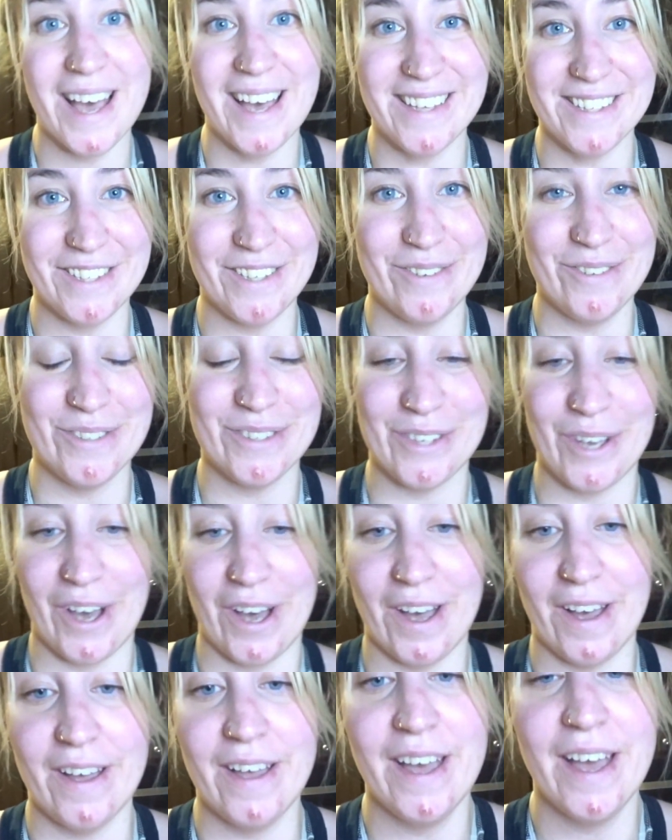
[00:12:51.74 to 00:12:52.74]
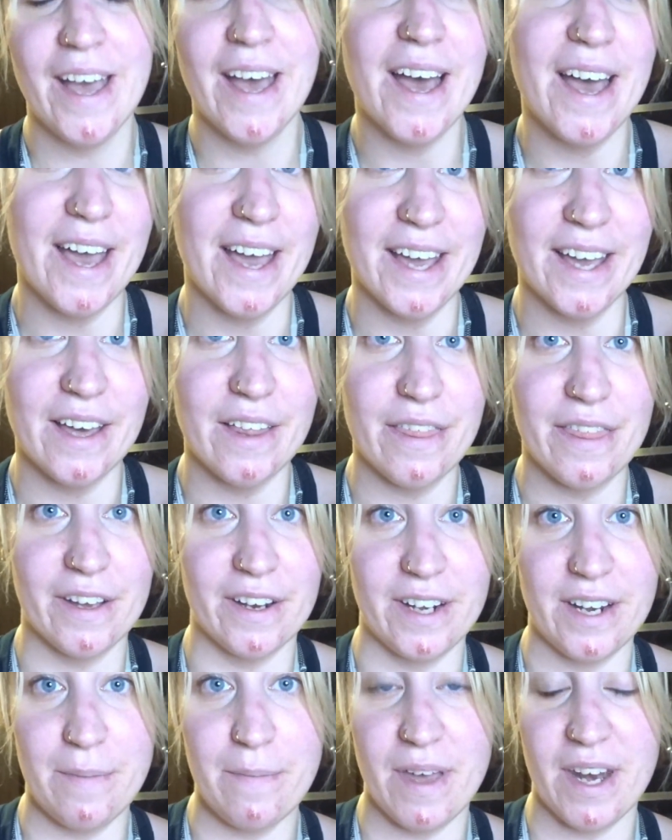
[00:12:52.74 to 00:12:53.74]
as you saw, a
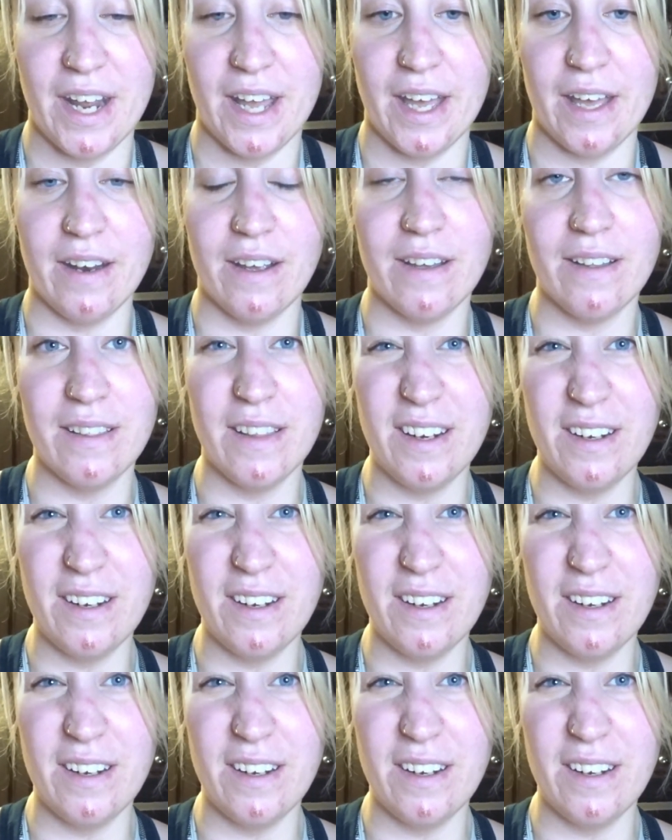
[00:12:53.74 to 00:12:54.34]
30-minute